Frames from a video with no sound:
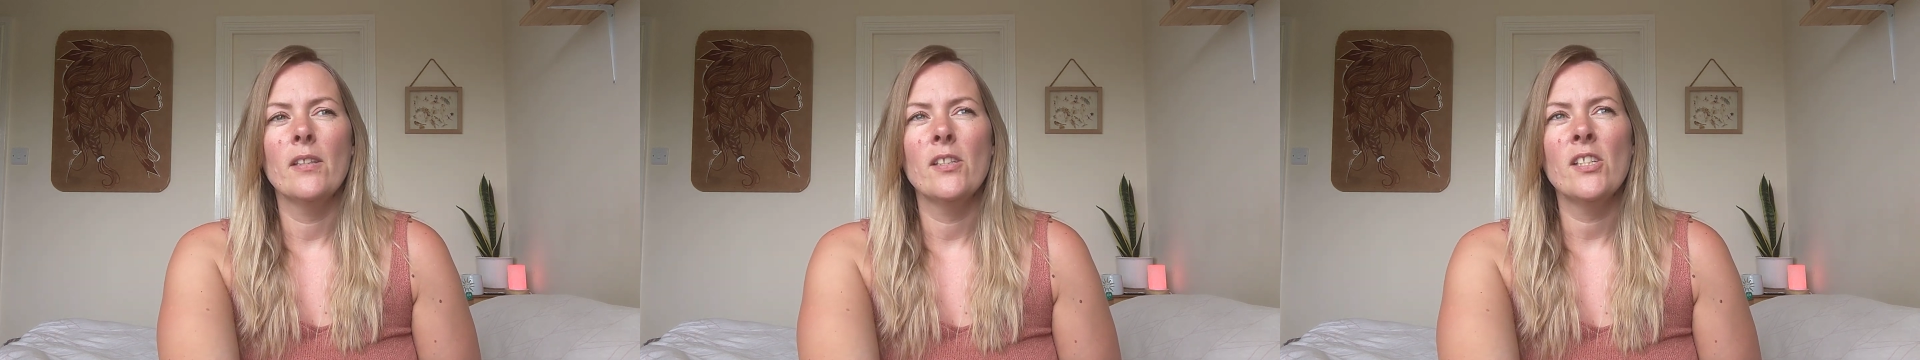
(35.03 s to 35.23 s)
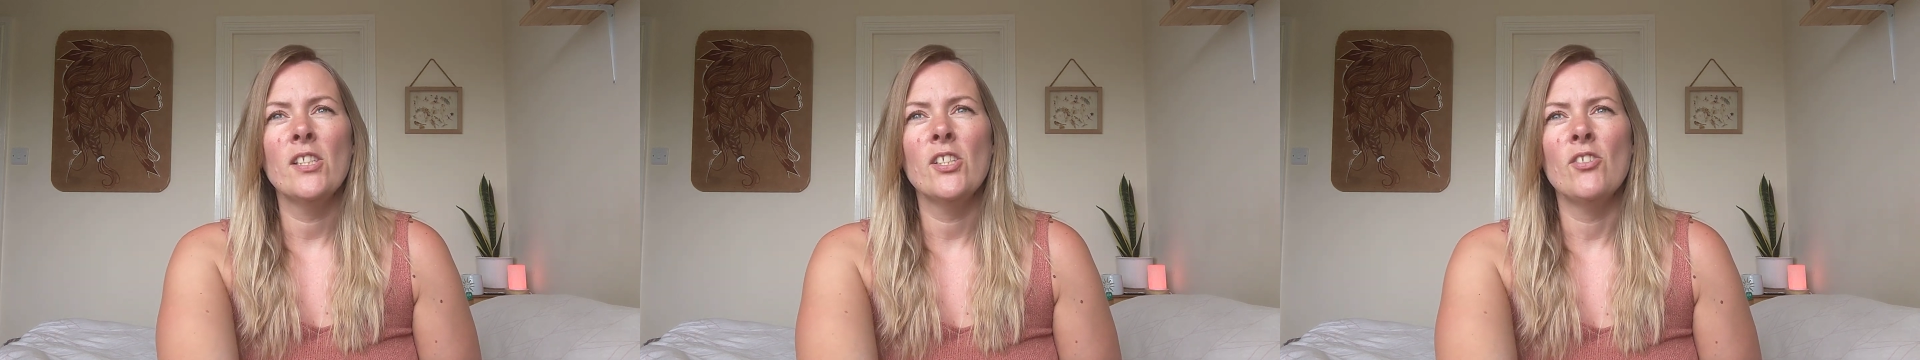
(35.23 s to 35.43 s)

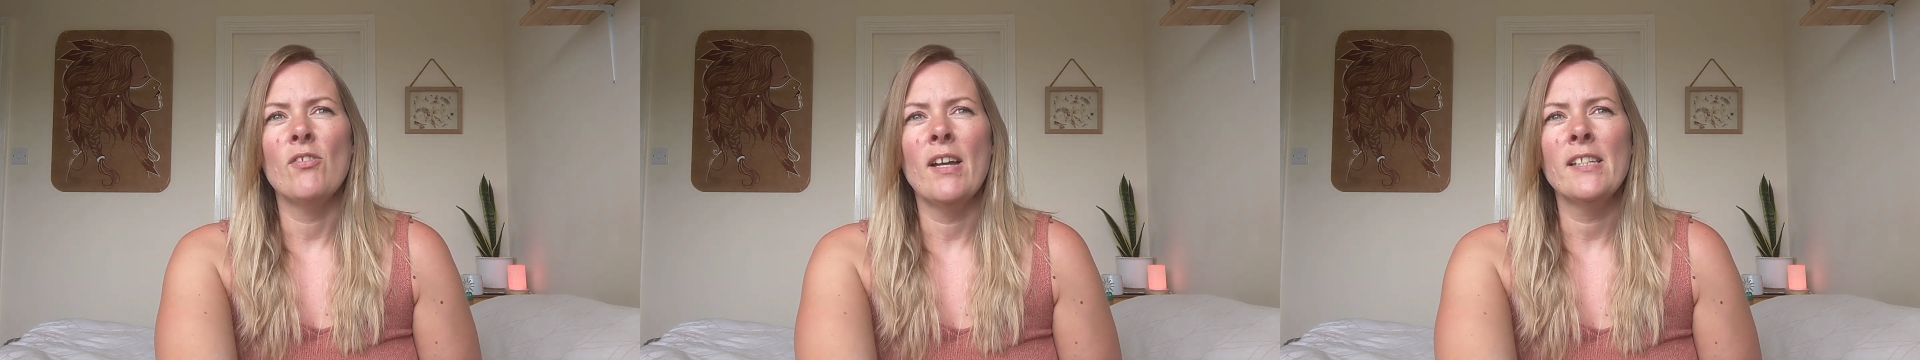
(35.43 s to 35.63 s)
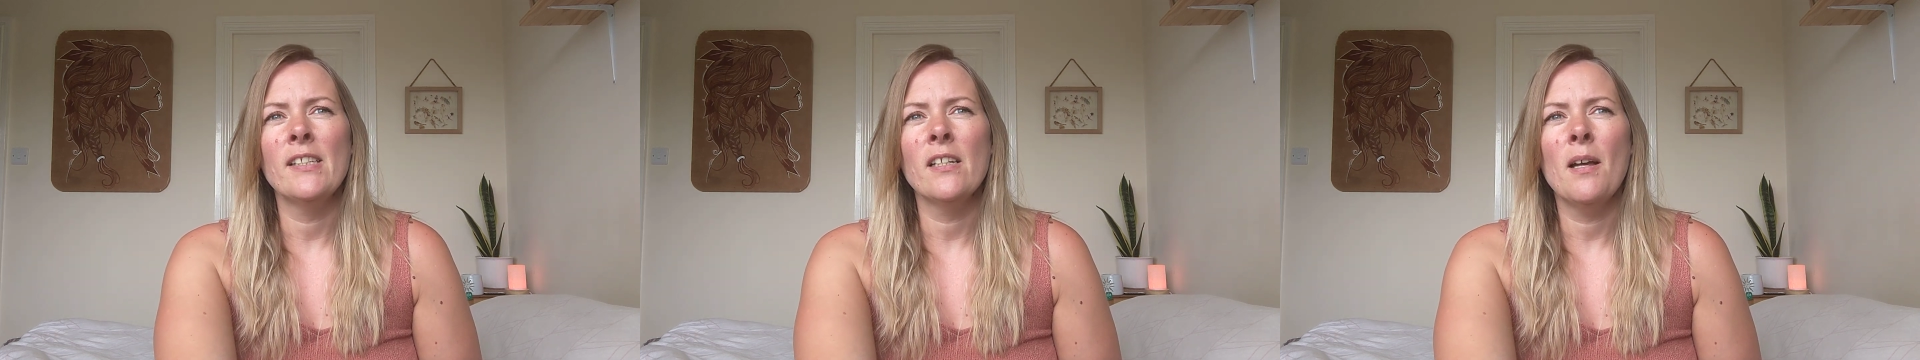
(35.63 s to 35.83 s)
just
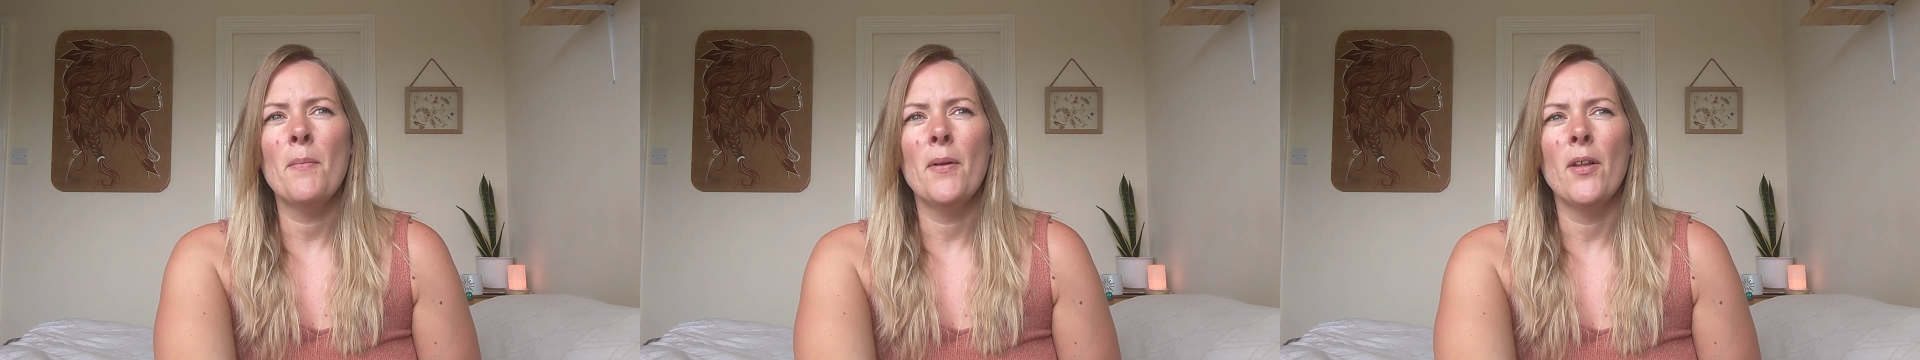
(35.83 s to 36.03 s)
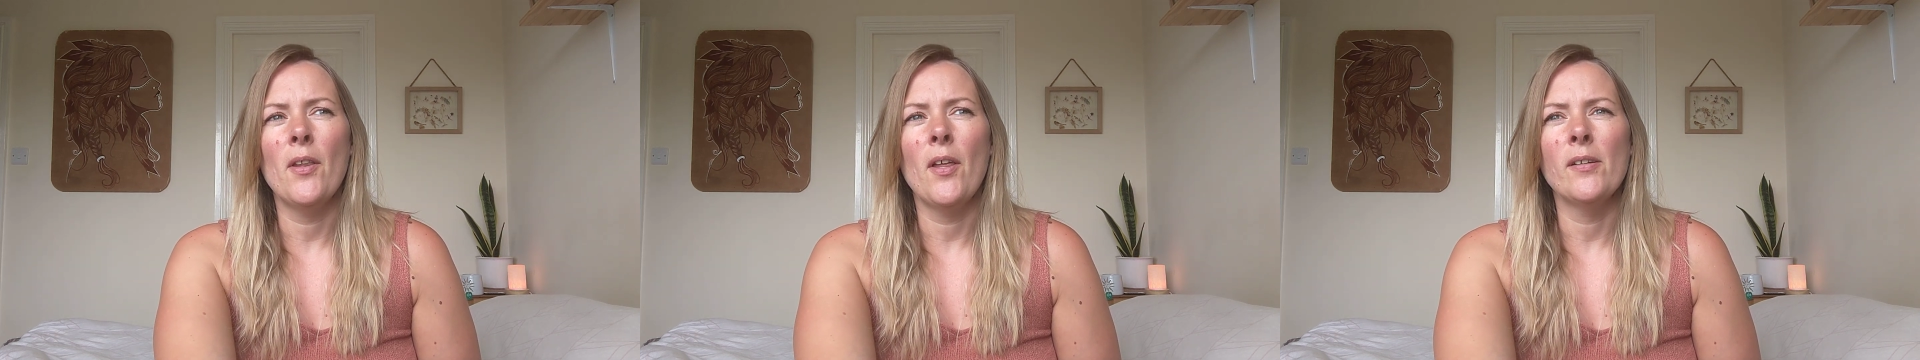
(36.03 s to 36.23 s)
address a
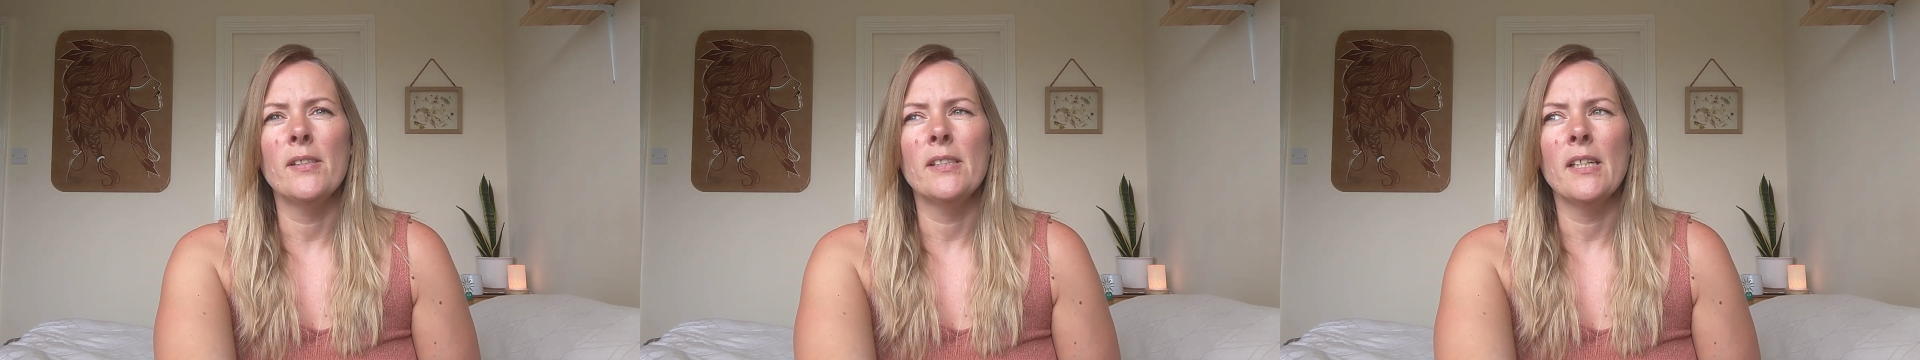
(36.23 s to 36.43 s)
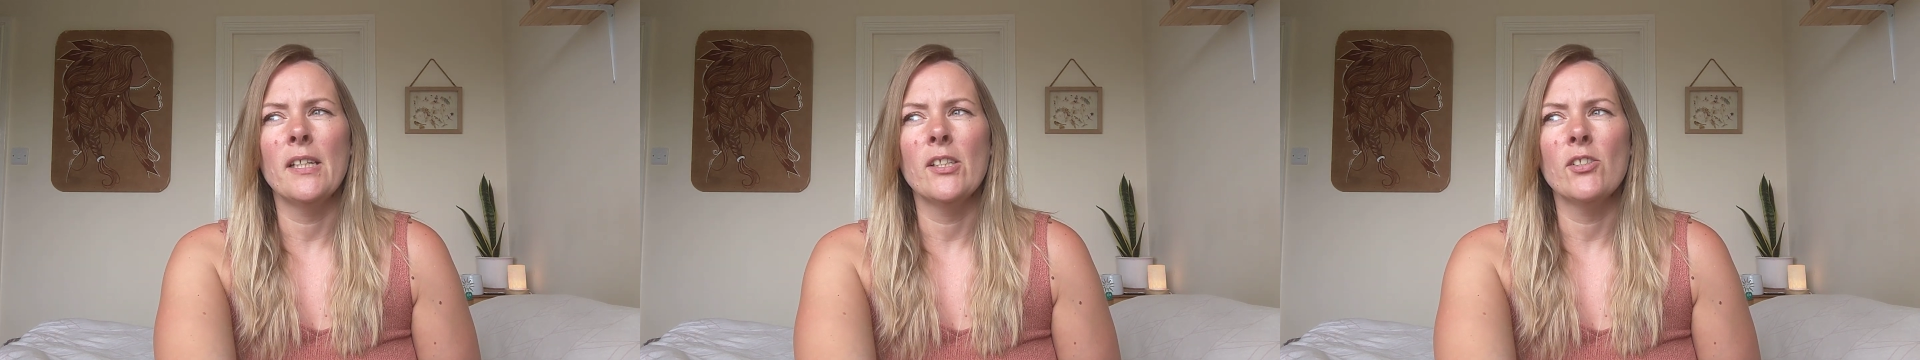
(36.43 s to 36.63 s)
couple of those
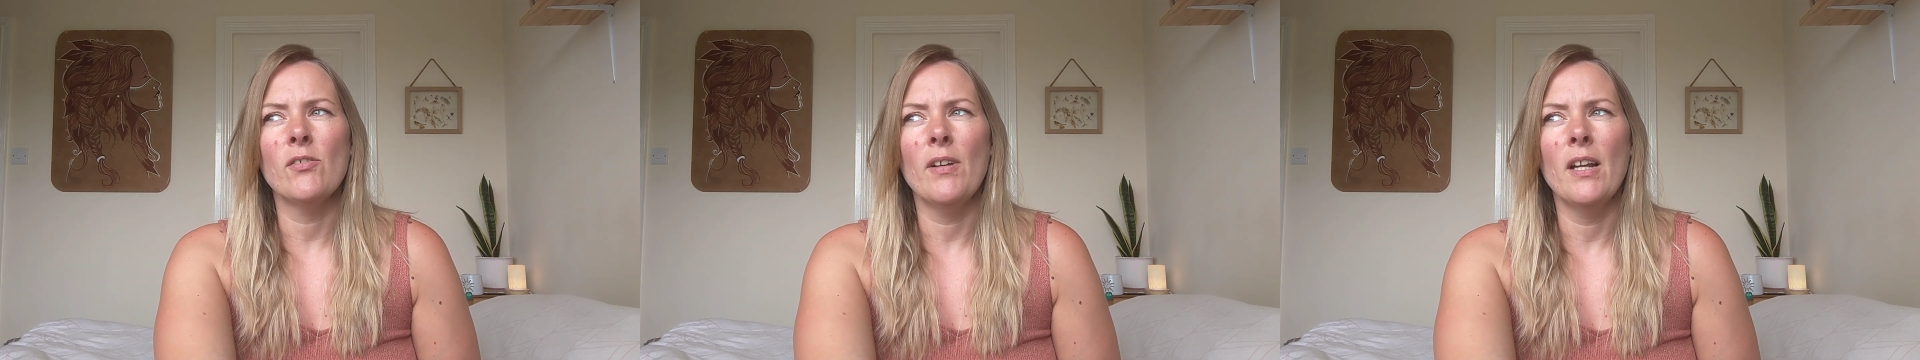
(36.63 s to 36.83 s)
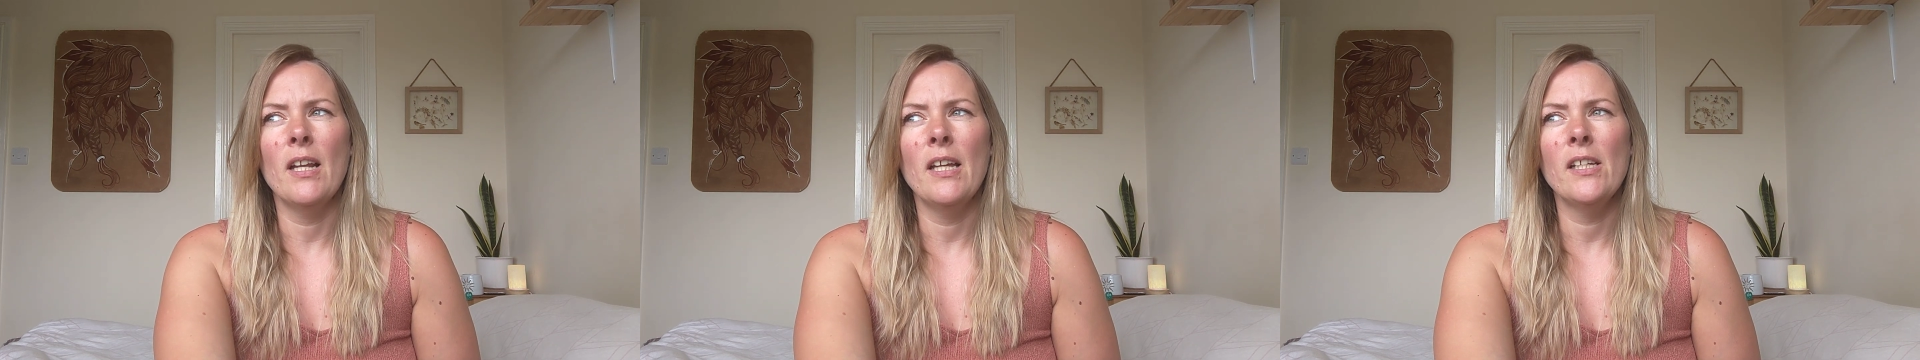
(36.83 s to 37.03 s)
things,
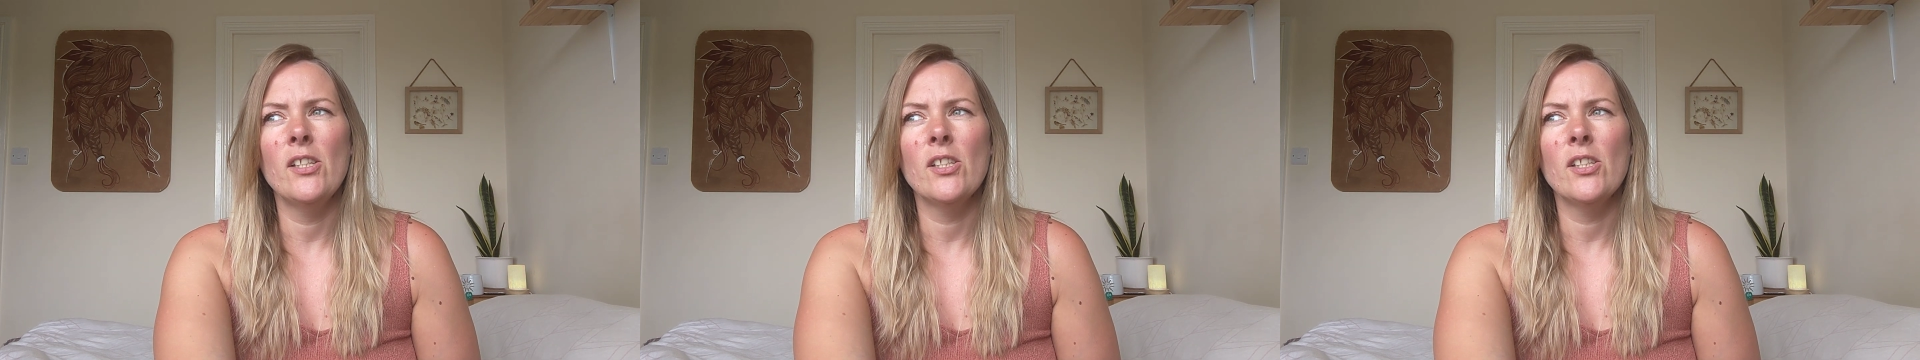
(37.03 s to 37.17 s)
really,